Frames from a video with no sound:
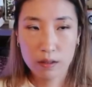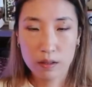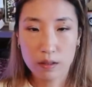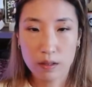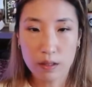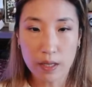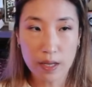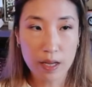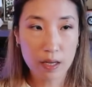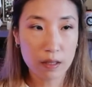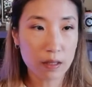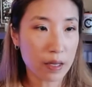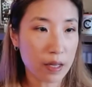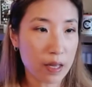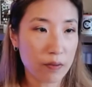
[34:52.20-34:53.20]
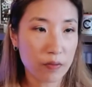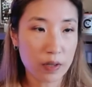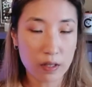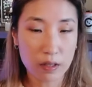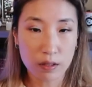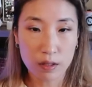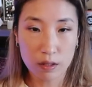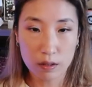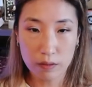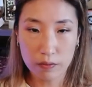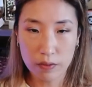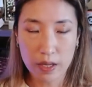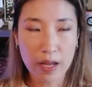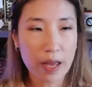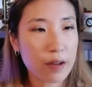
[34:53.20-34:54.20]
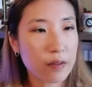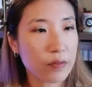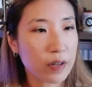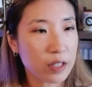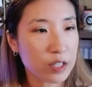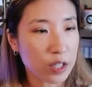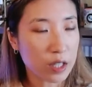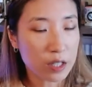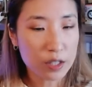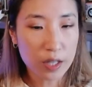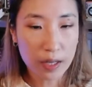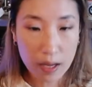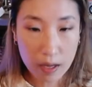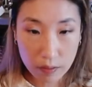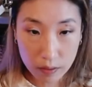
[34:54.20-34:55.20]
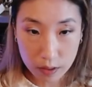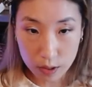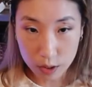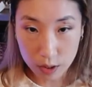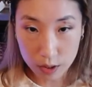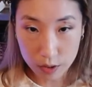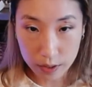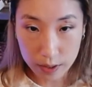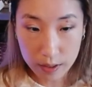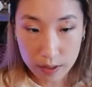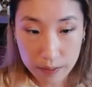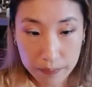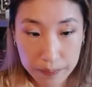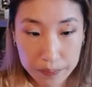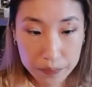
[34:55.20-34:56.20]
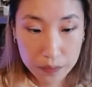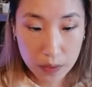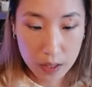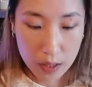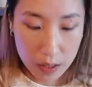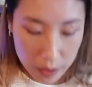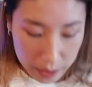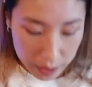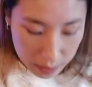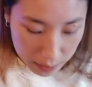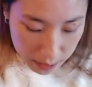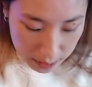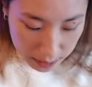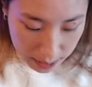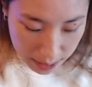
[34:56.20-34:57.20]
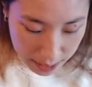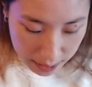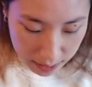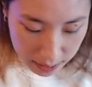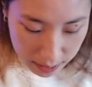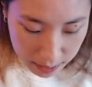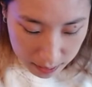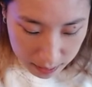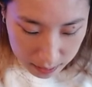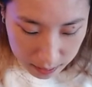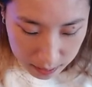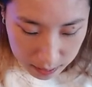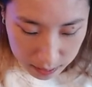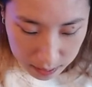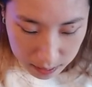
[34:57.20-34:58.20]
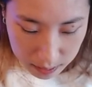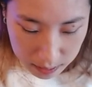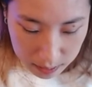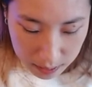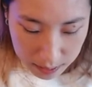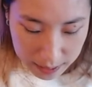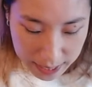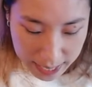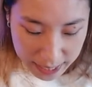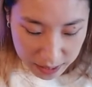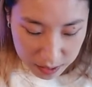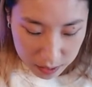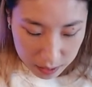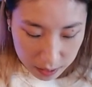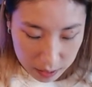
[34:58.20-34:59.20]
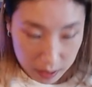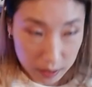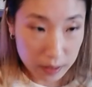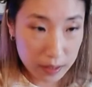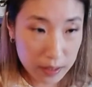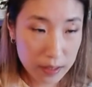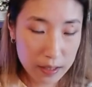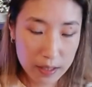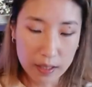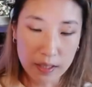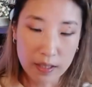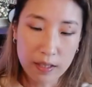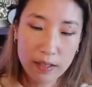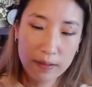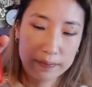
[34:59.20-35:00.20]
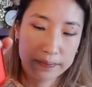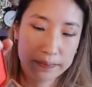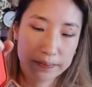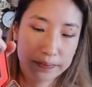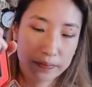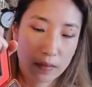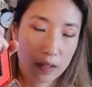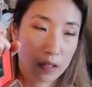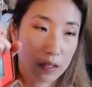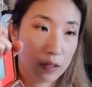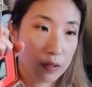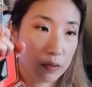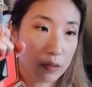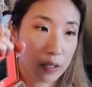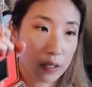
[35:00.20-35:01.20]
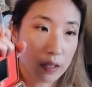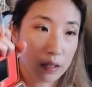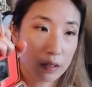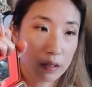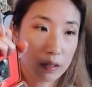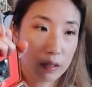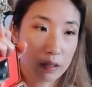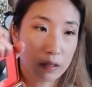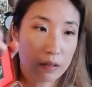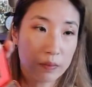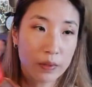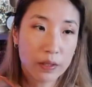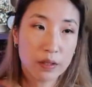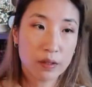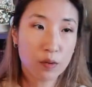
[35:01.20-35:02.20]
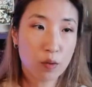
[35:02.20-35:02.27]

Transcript: because I can't I can't very I can't very judge. I can't really judge right now. Okay, let's take the nectar color here and do like um, inner